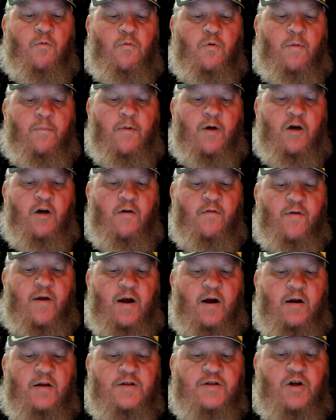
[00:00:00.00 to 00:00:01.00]
Remove
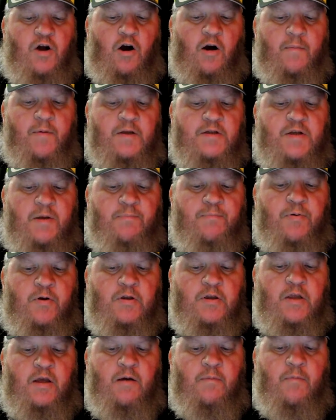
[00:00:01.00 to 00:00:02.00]
Aaron's garments and
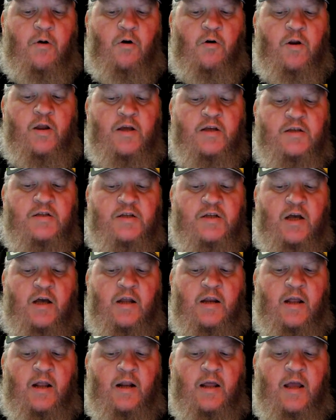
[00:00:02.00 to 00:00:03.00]
put them on his
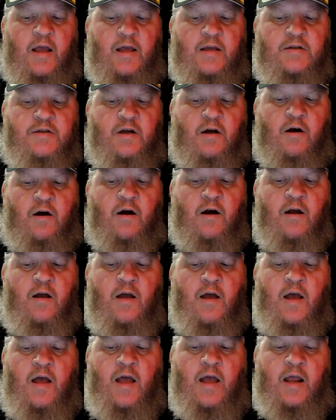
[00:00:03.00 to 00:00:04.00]
son Eleazar,
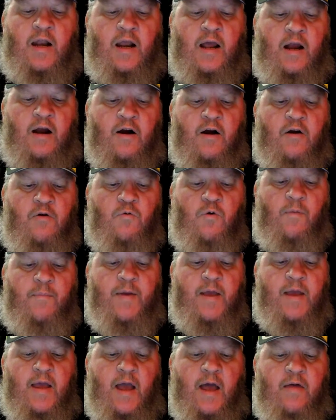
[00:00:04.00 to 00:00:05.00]
and Aaron will
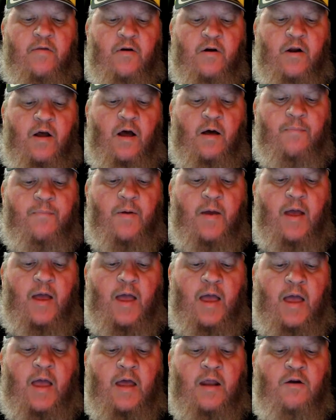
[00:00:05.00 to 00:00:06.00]
gathered up
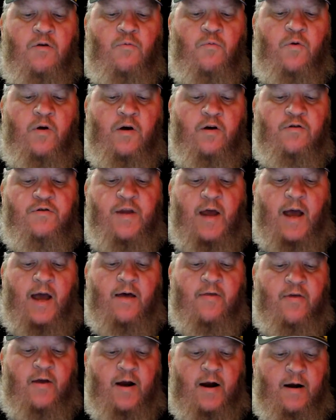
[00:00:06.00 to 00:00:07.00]
and will
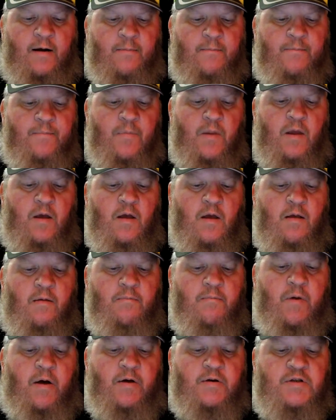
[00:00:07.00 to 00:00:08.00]
die there."
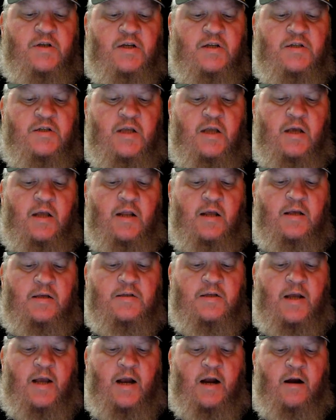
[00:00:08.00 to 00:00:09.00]
Moses did
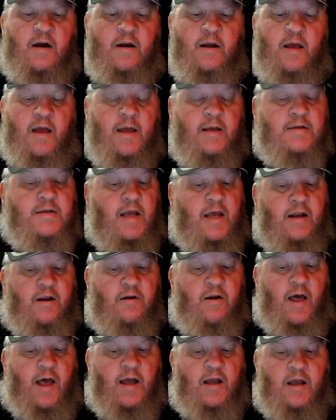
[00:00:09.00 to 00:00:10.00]
as
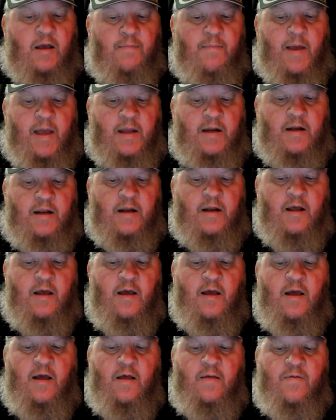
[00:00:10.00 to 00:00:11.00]
Adonai commanded.
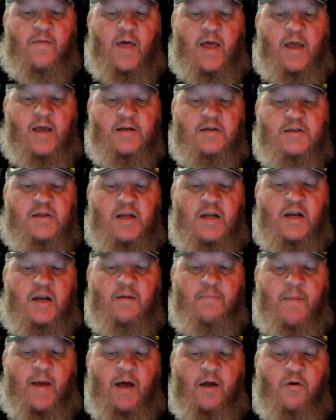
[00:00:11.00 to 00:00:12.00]
They
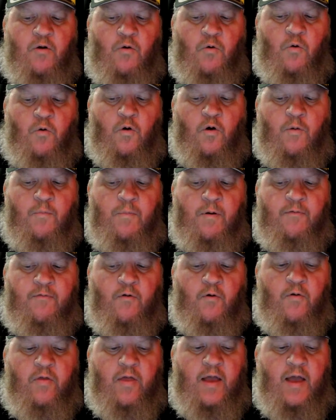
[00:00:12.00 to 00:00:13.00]
ascended Mount Hor
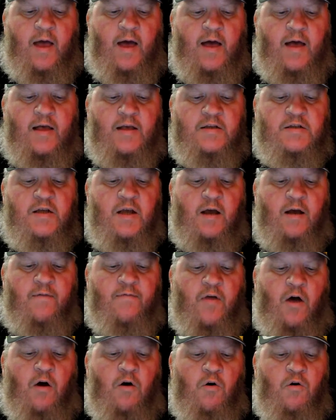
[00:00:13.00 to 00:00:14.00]
before the eyes
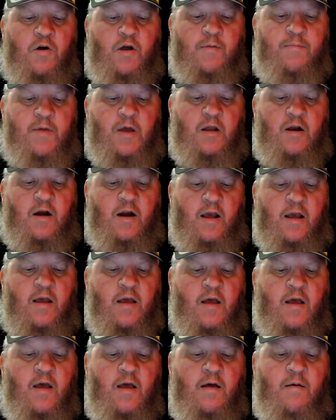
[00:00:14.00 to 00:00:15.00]
of the whole community.
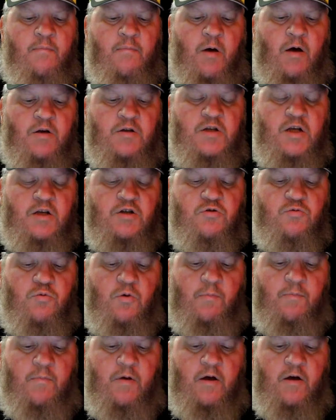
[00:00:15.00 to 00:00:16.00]
Moses
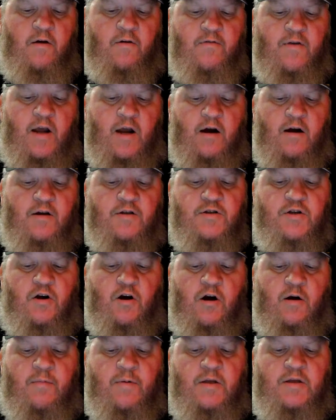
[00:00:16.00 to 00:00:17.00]
removed Aaron's
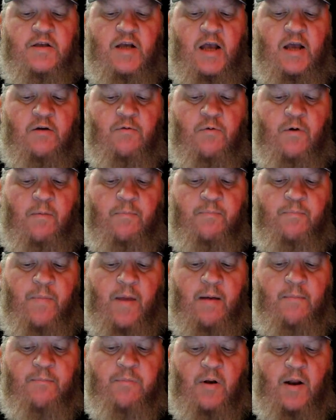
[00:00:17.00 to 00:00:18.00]
garments
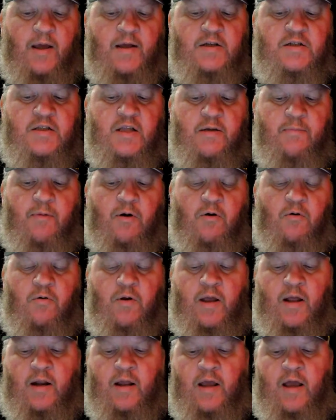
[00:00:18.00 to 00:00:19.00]
and placed them
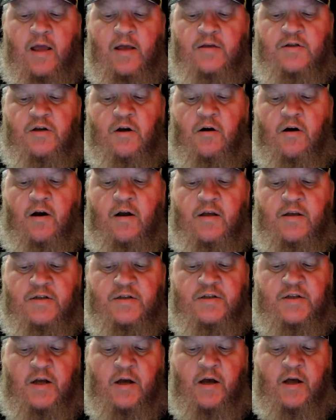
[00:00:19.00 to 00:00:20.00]
on Eleazar his
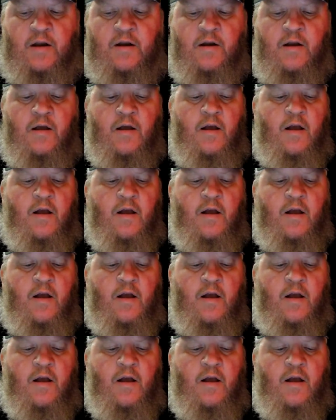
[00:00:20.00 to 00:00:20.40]
son.